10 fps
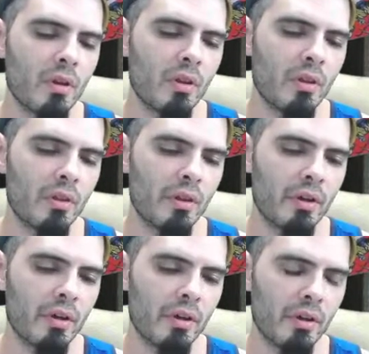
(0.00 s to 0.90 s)

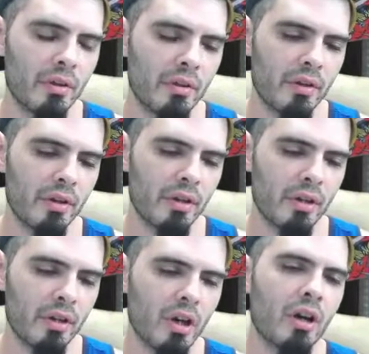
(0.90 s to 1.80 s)

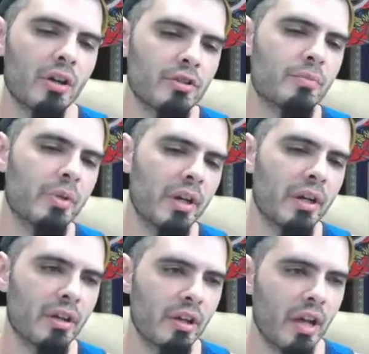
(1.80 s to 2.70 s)
the cards
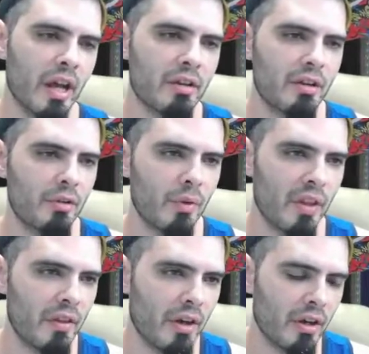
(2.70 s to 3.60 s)
being connected
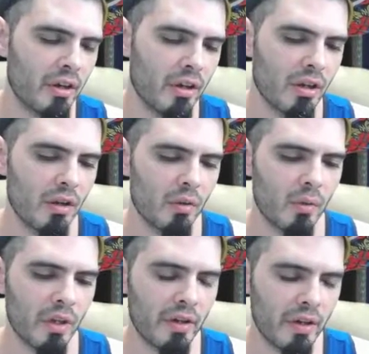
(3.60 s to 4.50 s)
when they're
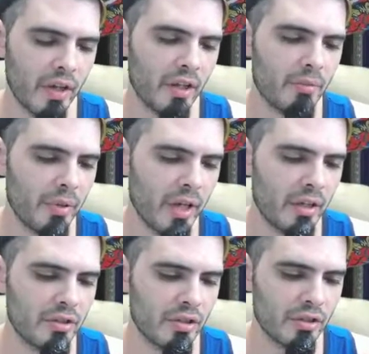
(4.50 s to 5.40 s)
in
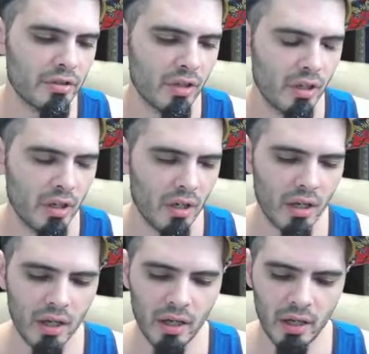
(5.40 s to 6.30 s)
pages.
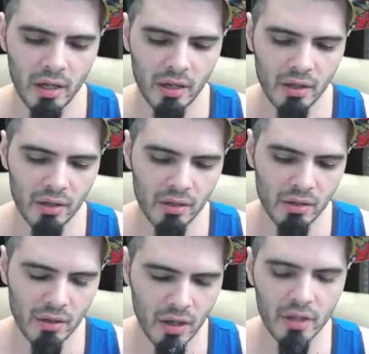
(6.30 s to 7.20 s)

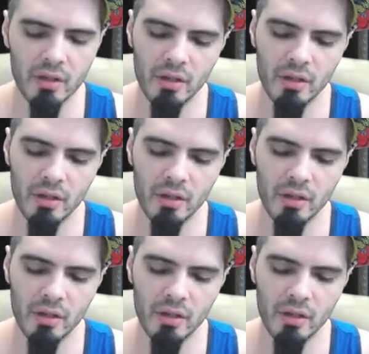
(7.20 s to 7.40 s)
Not